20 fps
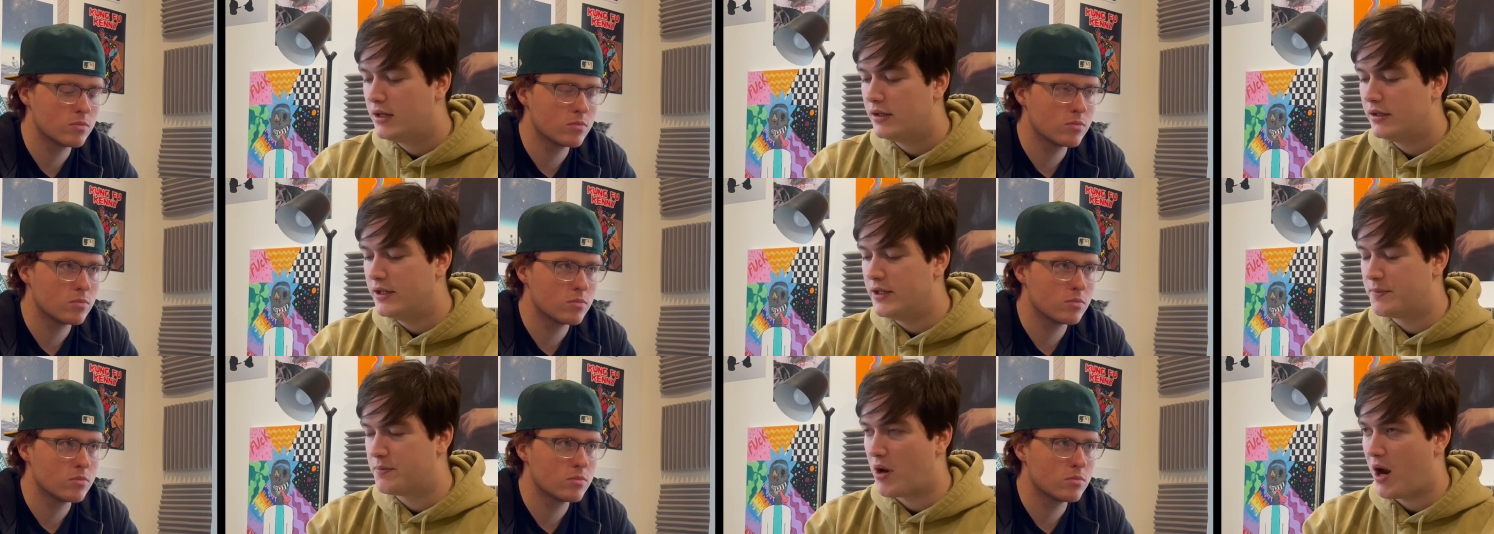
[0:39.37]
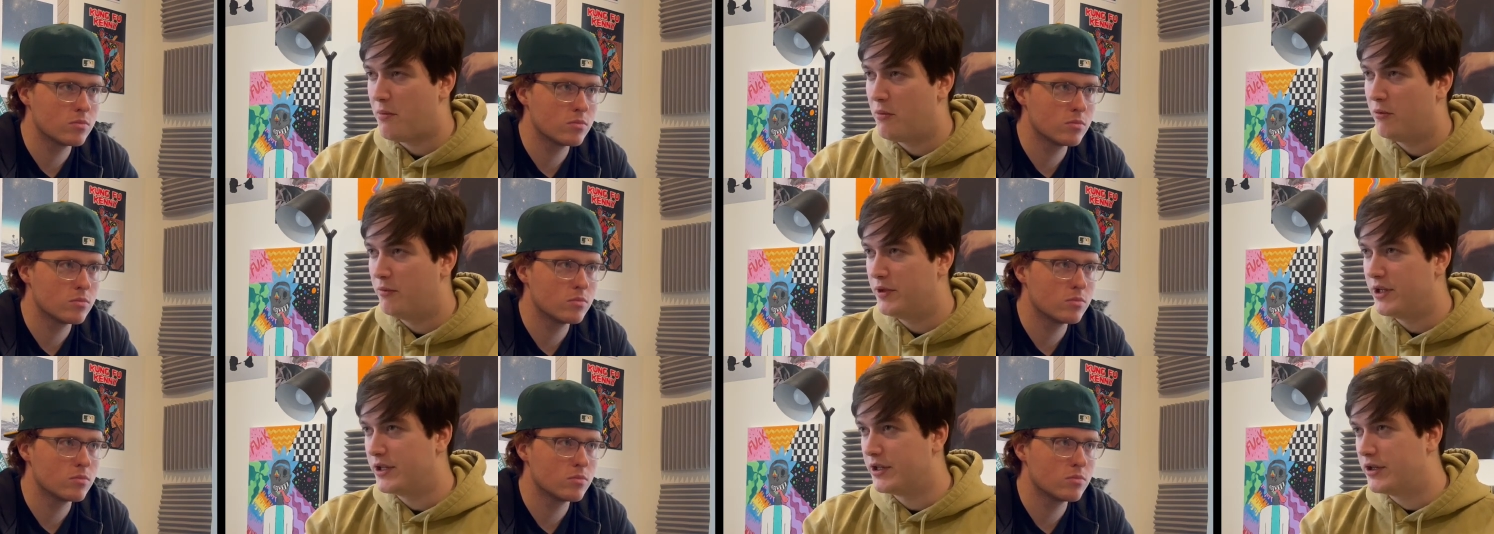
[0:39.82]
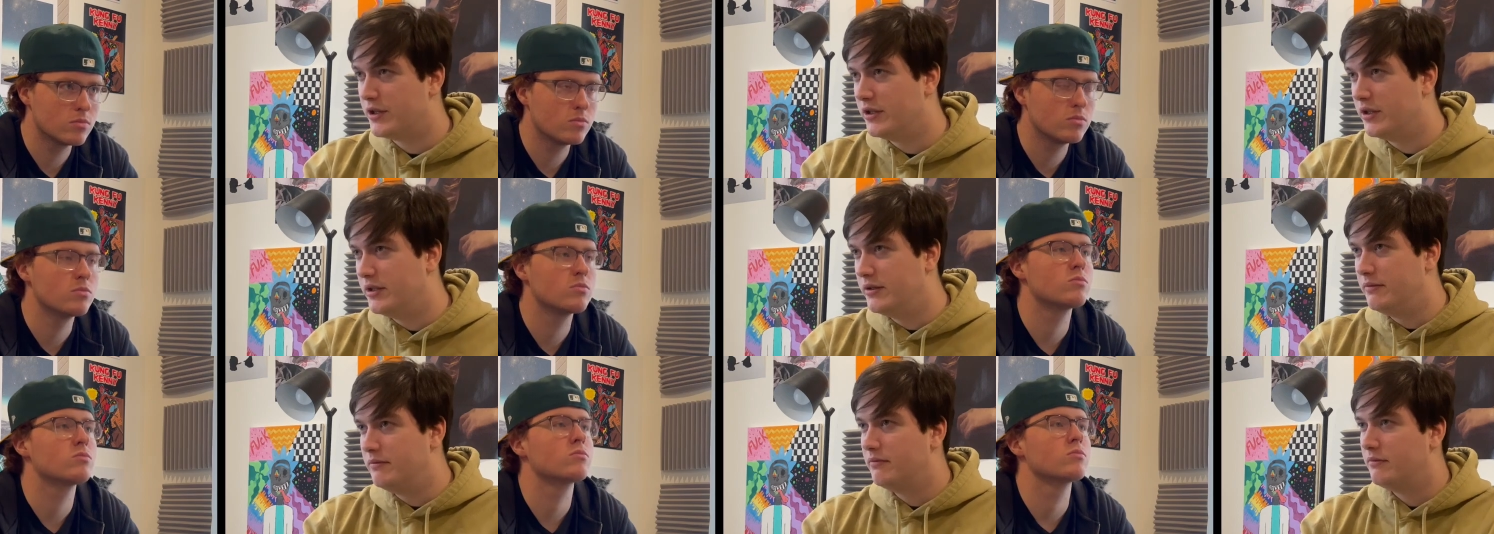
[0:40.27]
Speaker 1: is probably a
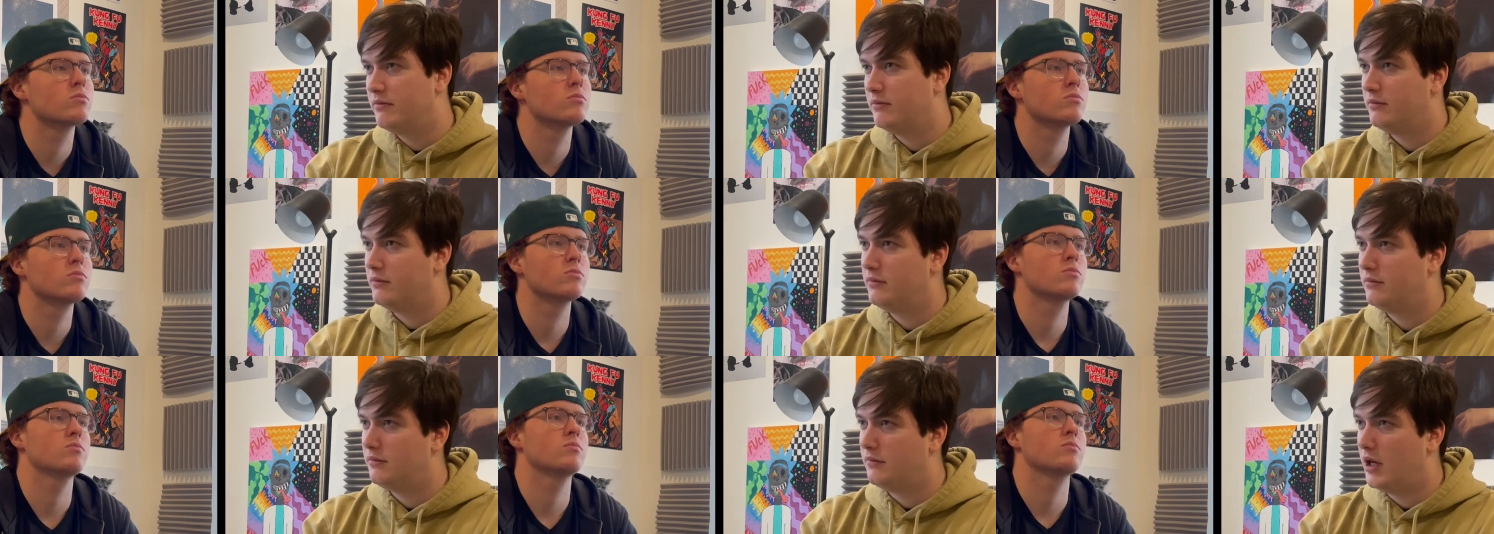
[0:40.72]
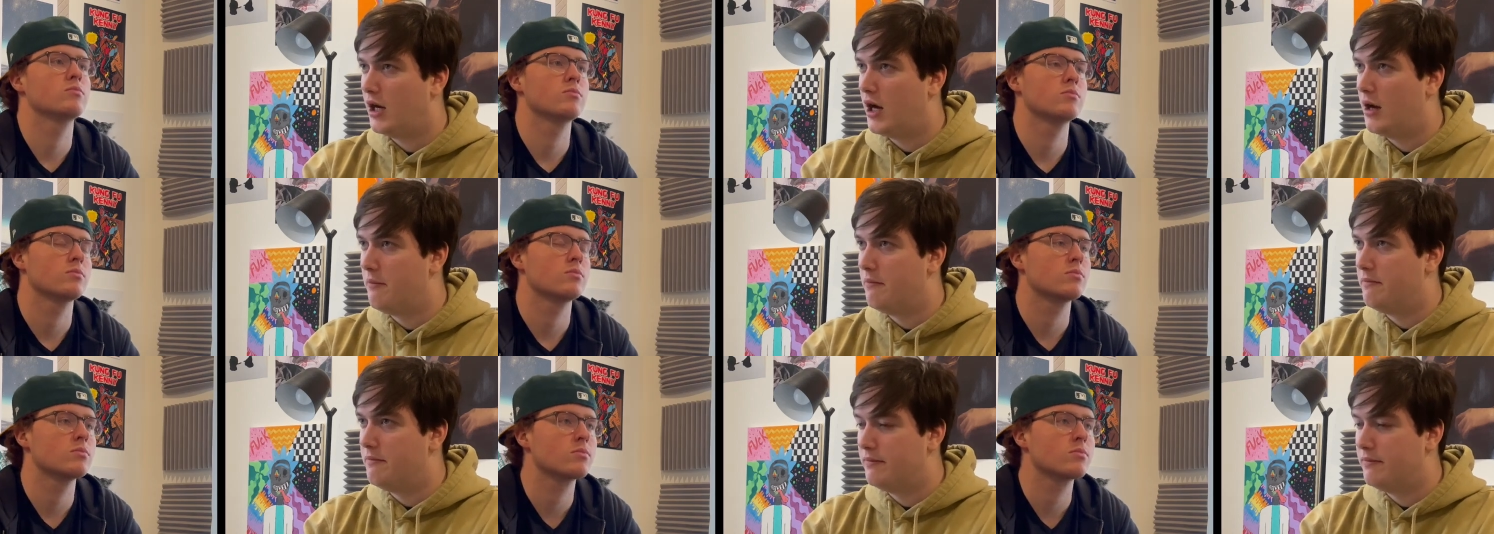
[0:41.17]
good uh,